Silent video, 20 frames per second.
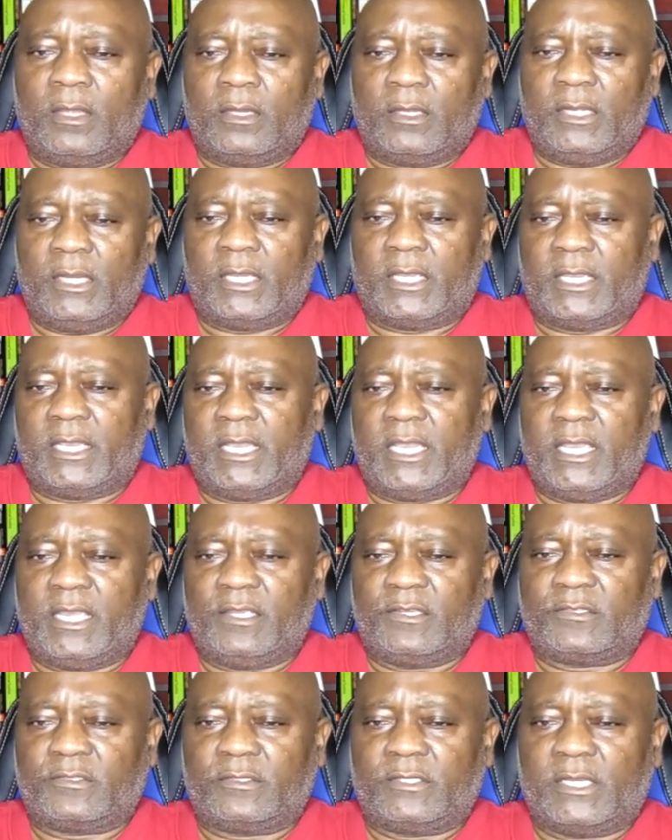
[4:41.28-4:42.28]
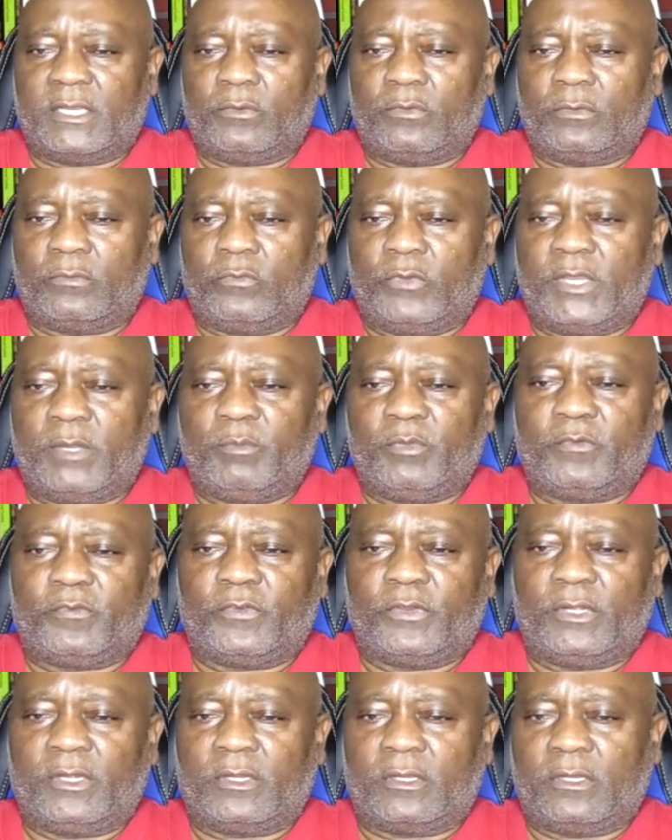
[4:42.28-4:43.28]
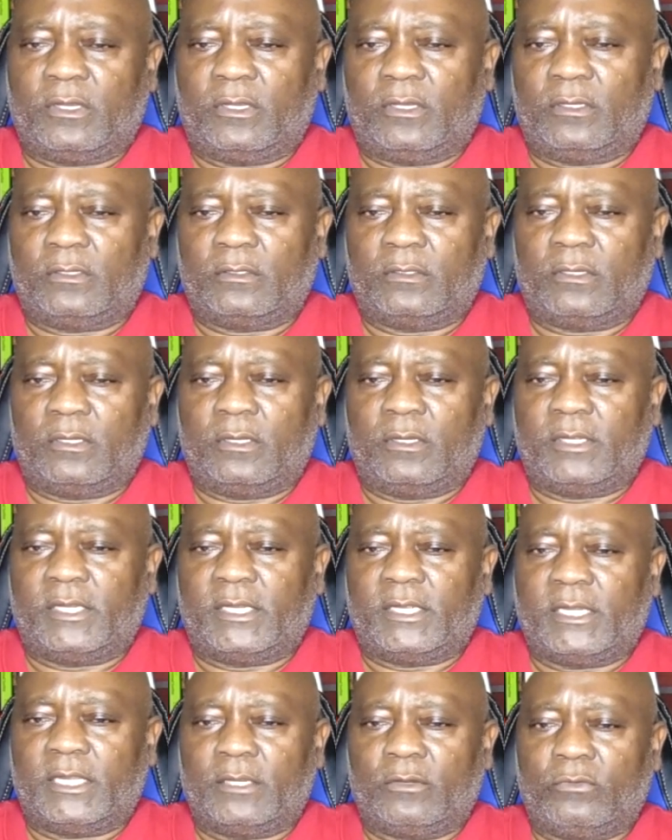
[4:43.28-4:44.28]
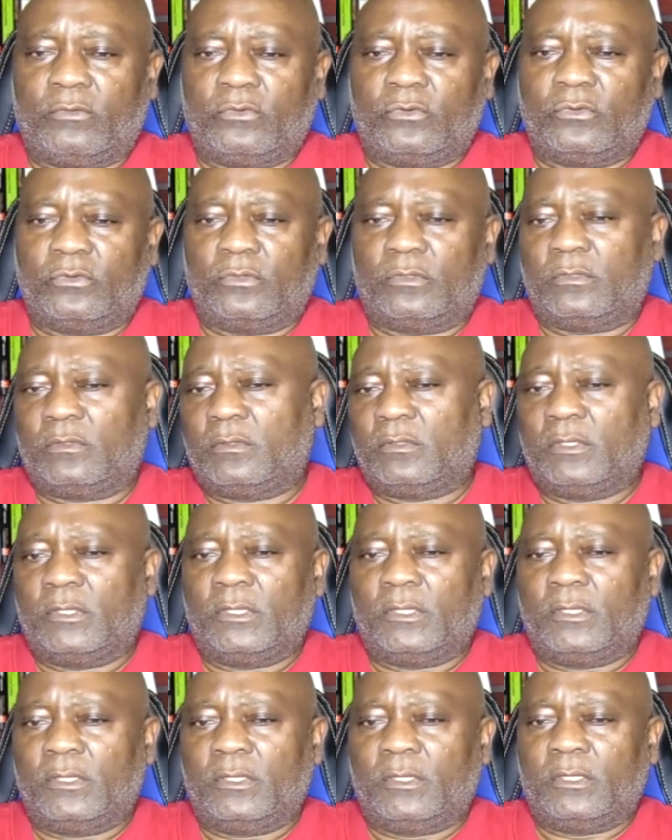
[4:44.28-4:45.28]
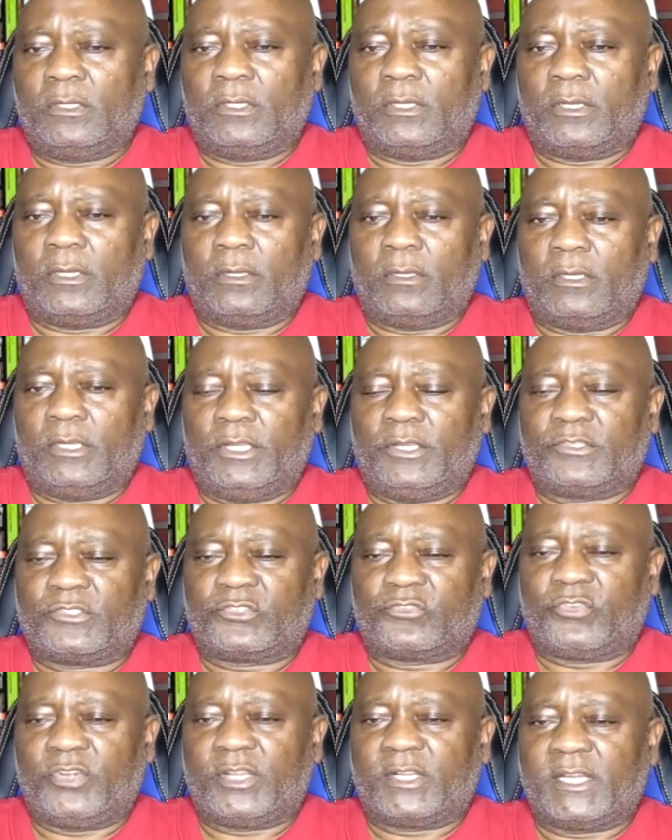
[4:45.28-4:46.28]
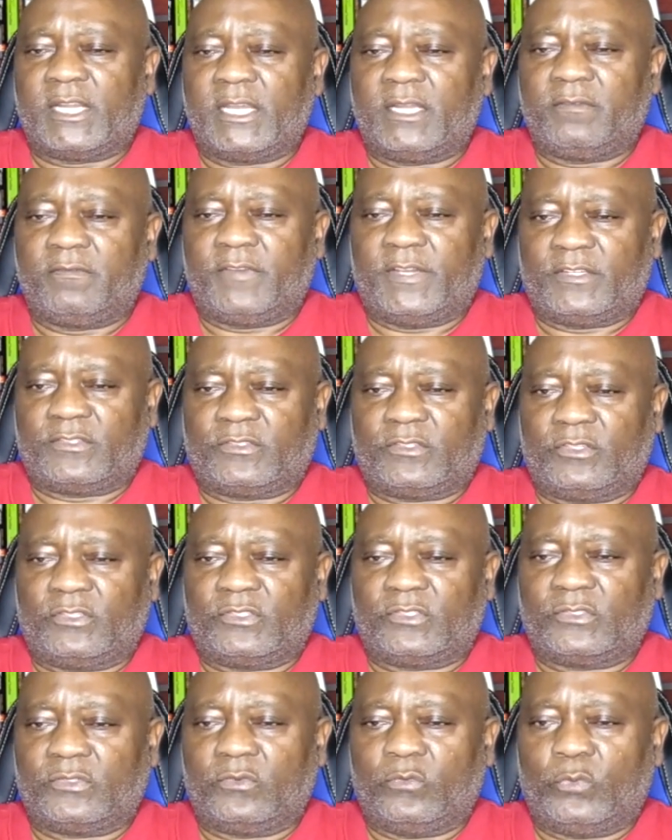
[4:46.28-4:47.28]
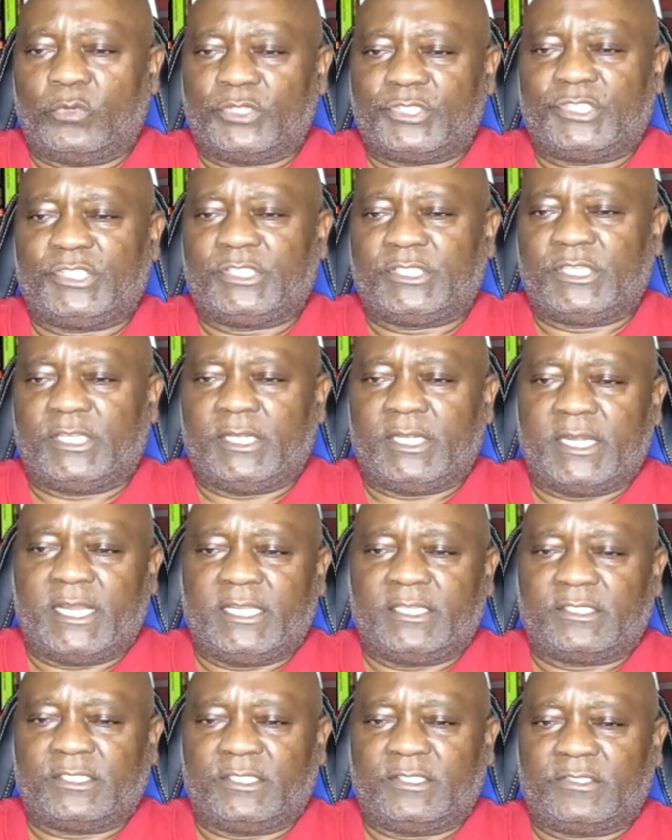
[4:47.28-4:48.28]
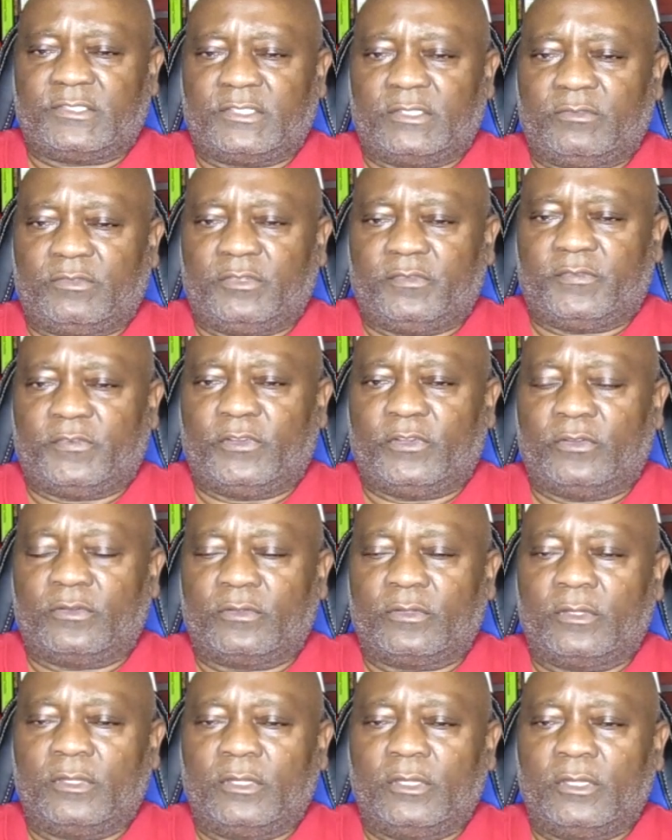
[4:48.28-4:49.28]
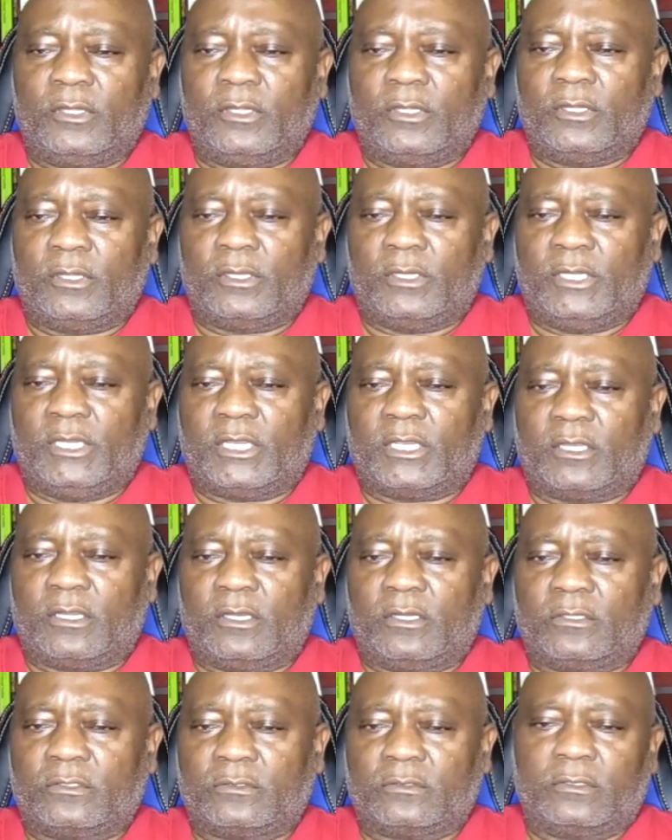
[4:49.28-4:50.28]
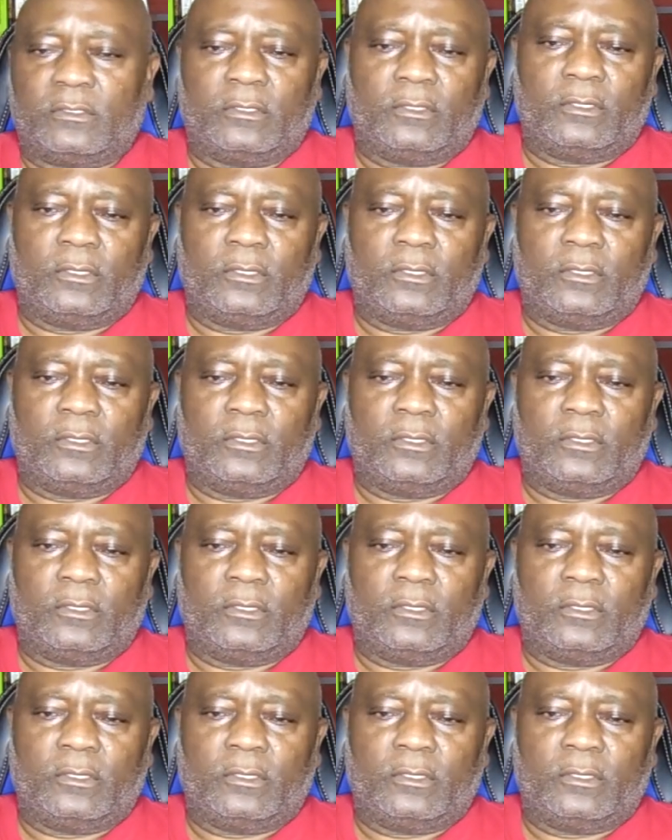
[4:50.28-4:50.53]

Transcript: The case that went before the court under that rule is Strickland versus Washington, 1974. The court